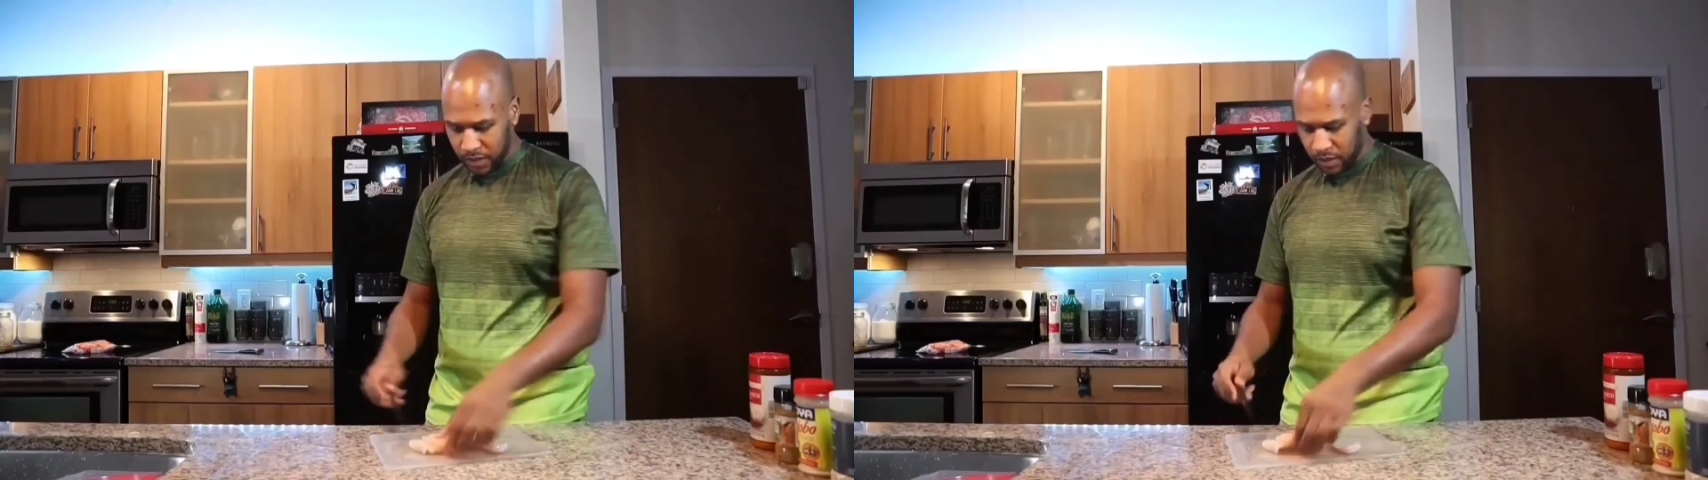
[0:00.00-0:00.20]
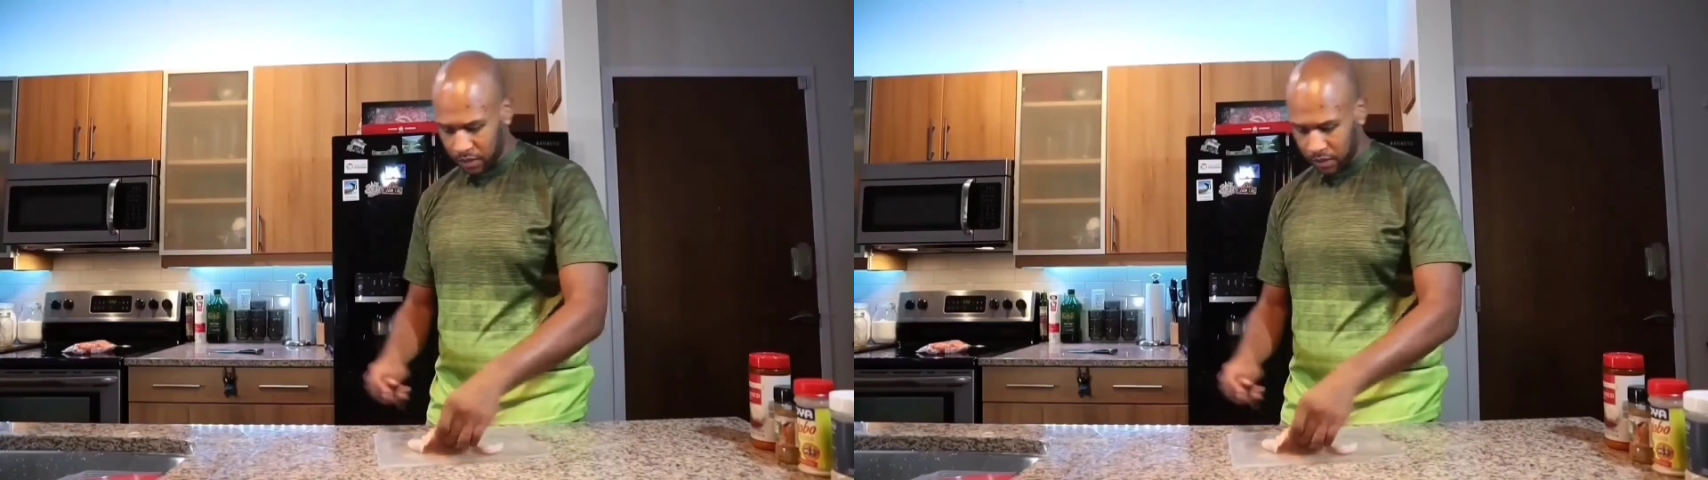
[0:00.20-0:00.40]

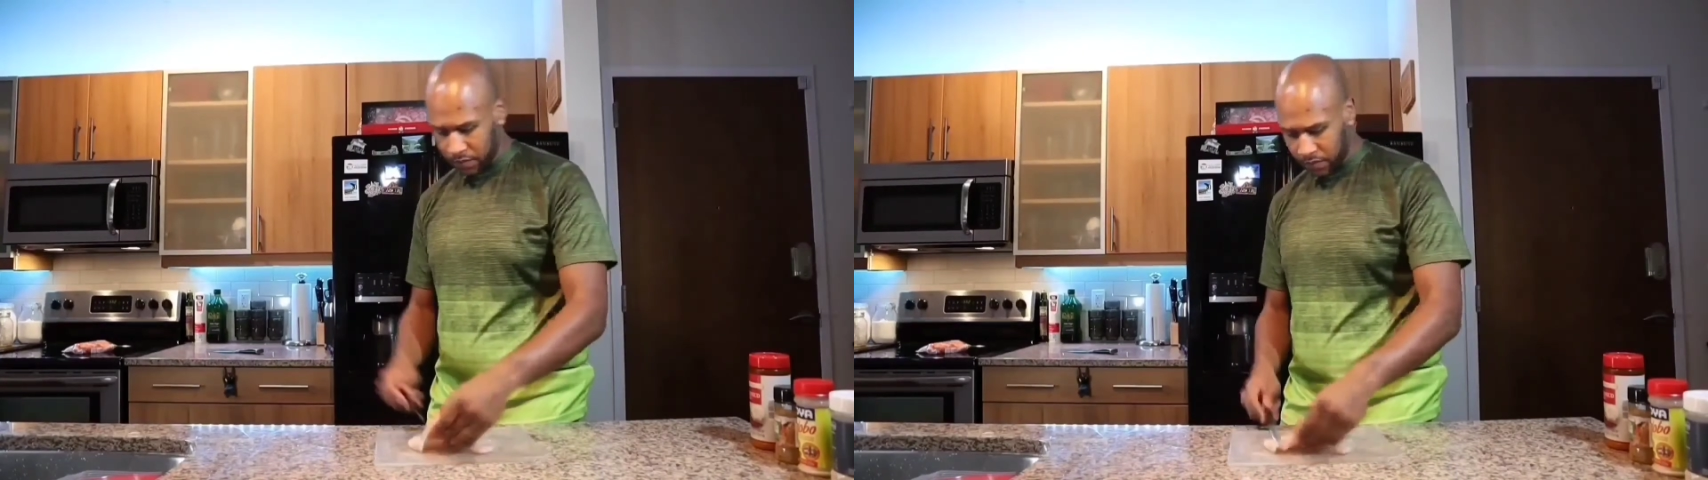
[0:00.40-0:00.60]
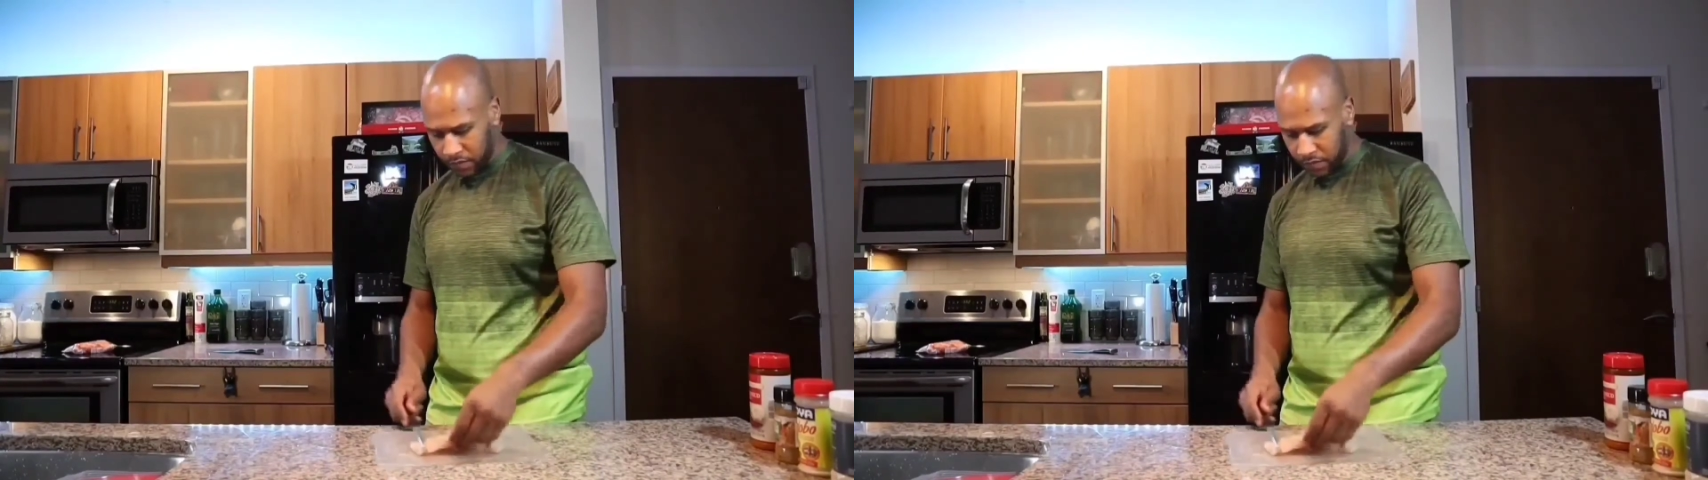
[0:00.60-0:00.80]
here.
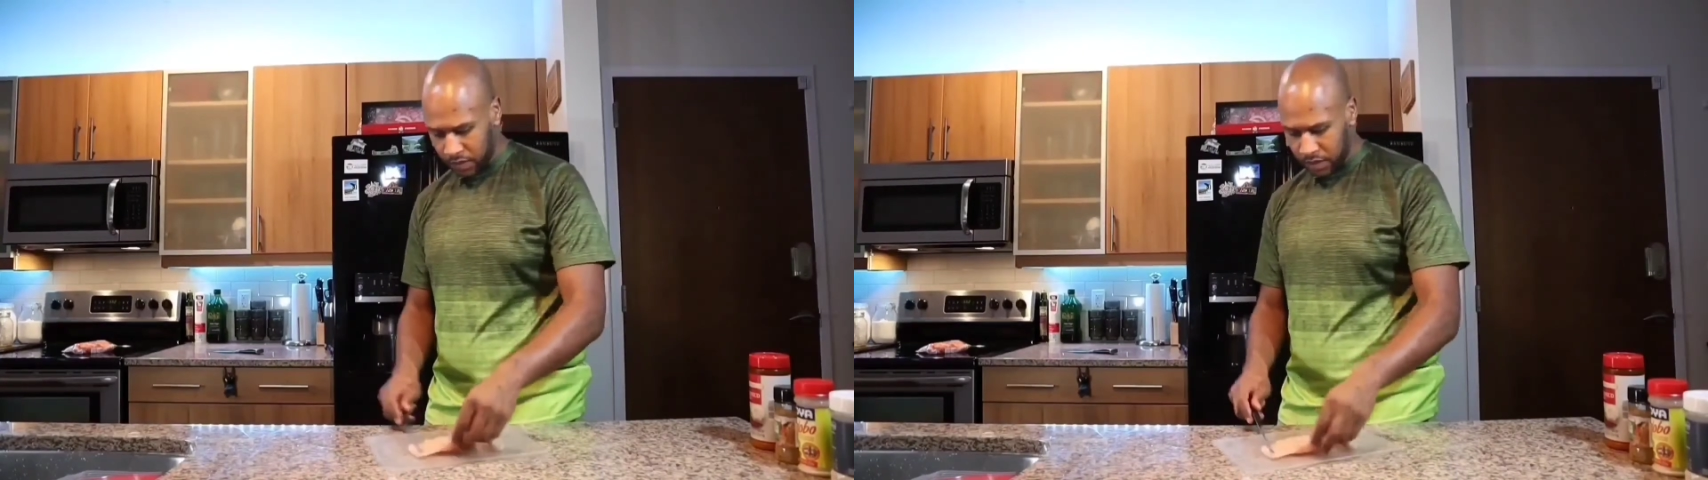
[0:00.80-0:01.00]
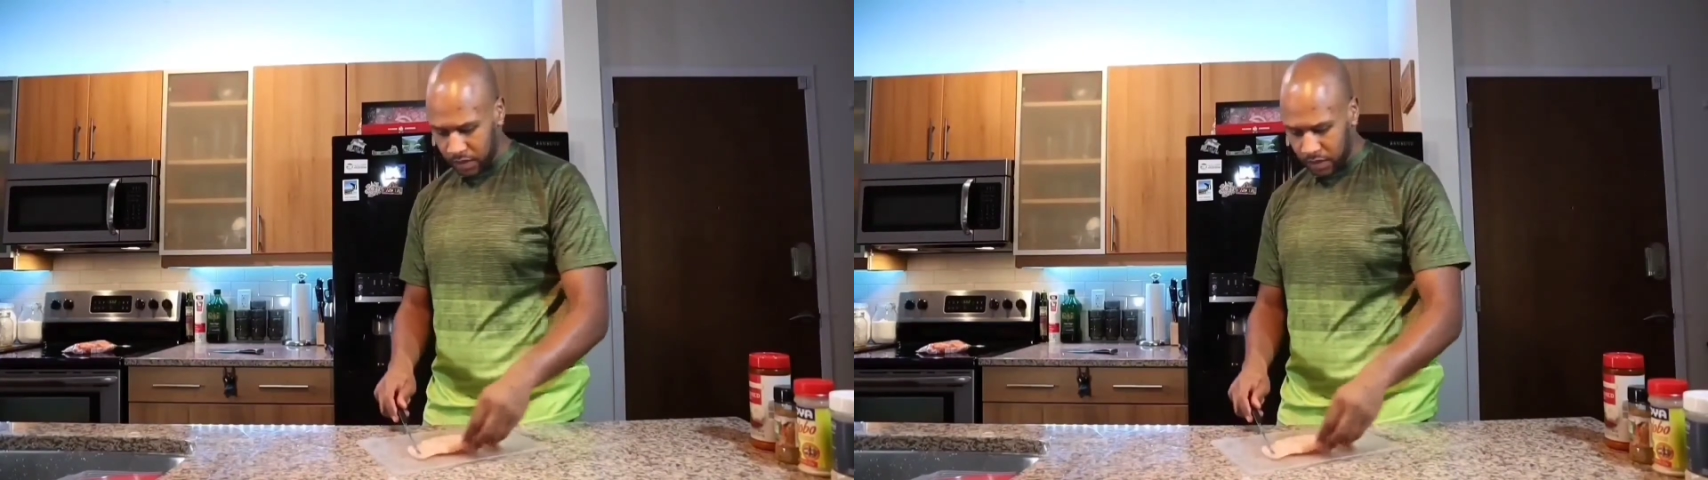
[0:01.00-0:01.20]

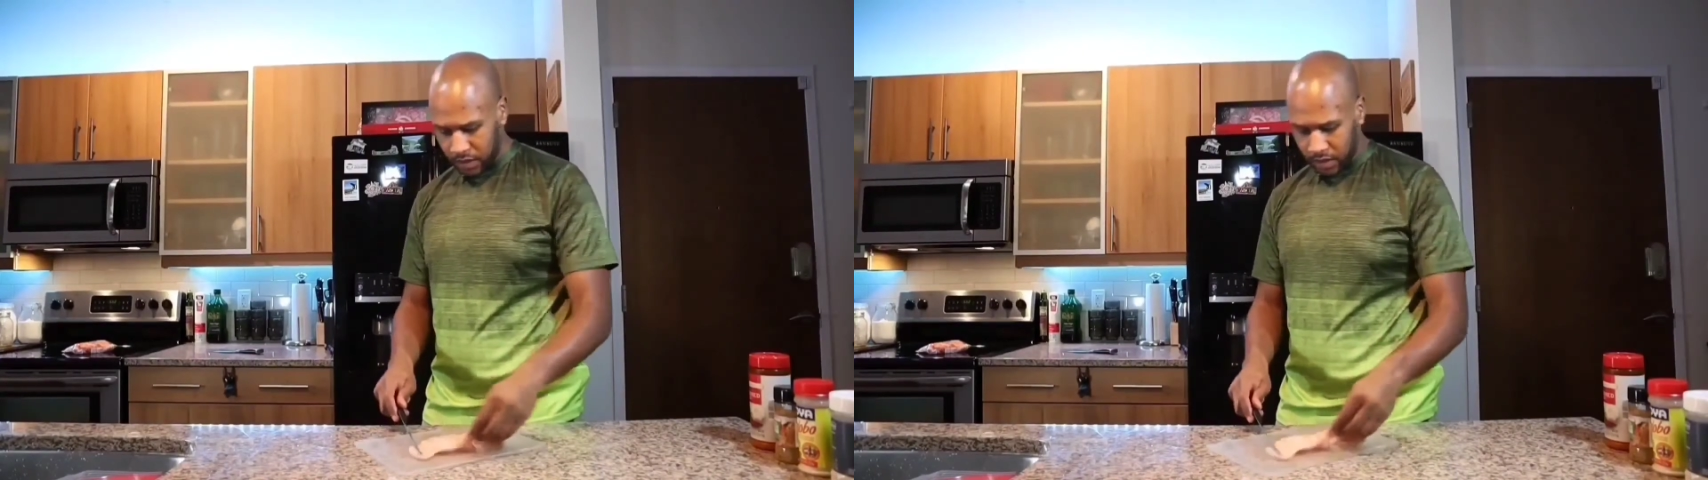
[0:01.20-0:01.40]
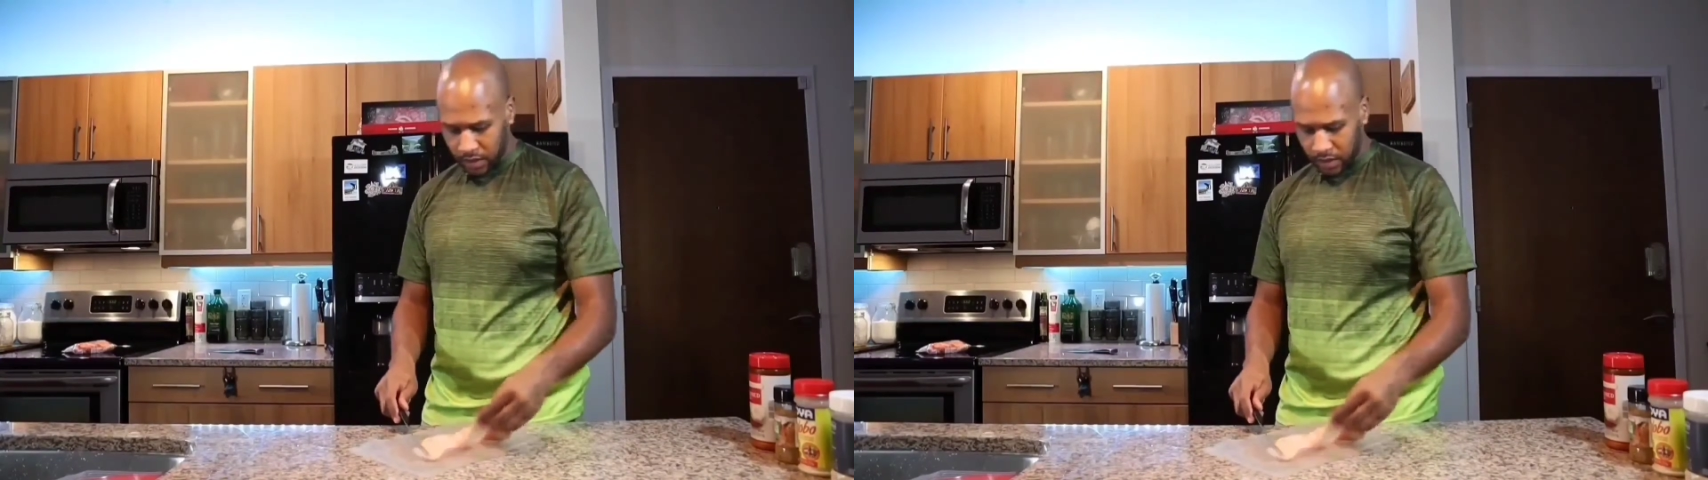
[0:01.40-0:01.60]

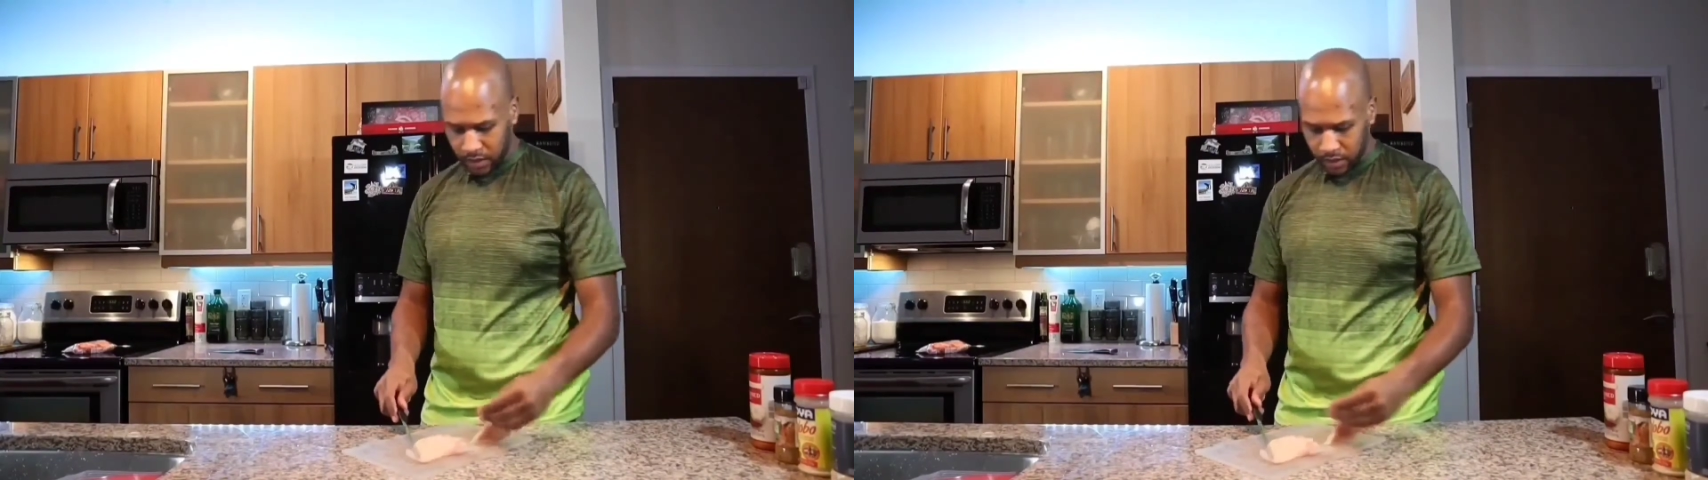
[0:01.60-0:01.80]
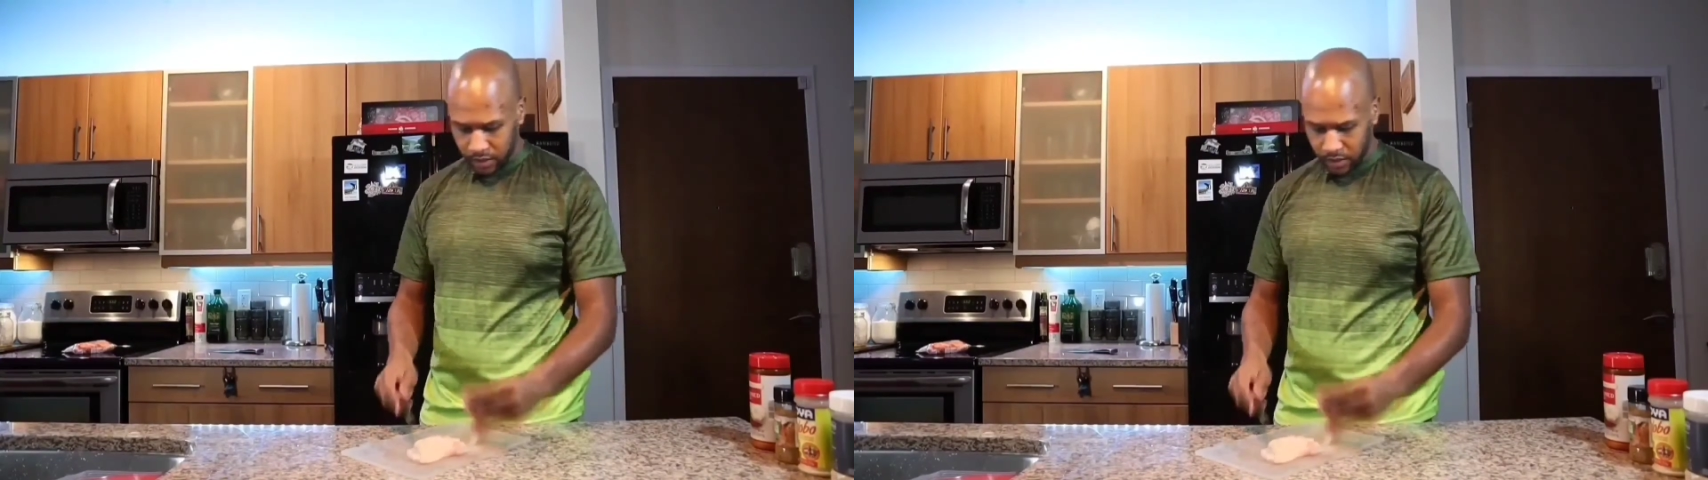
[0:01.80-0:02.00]

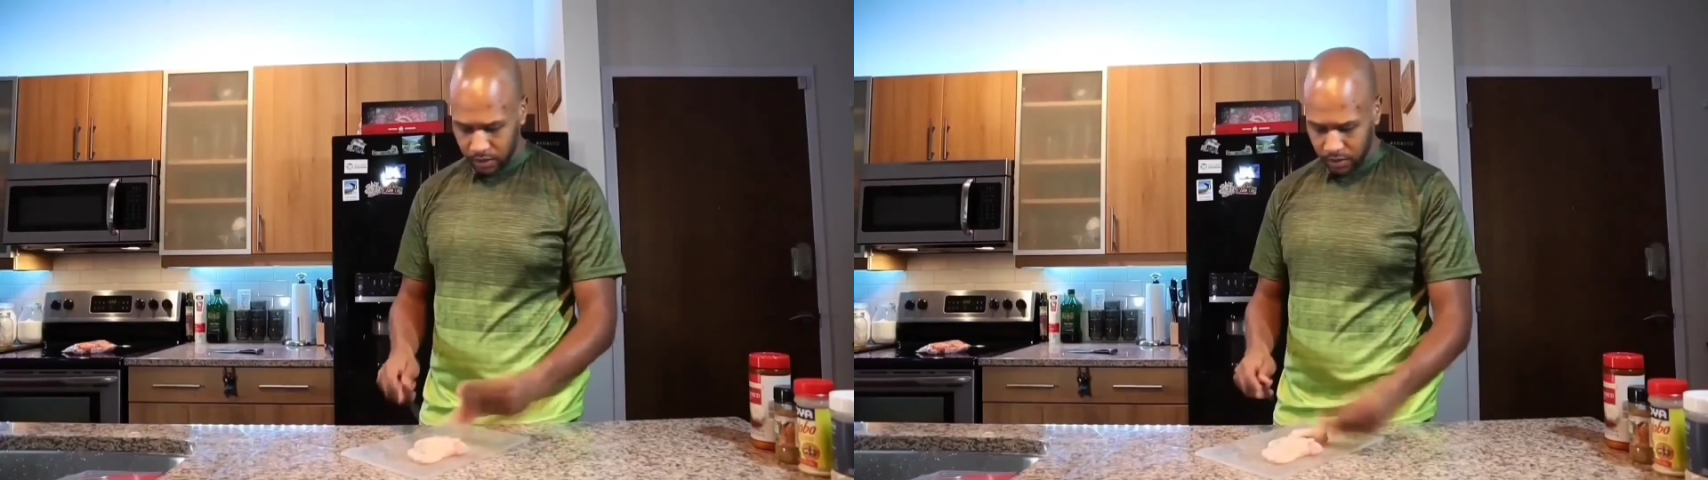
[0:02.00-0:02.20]
There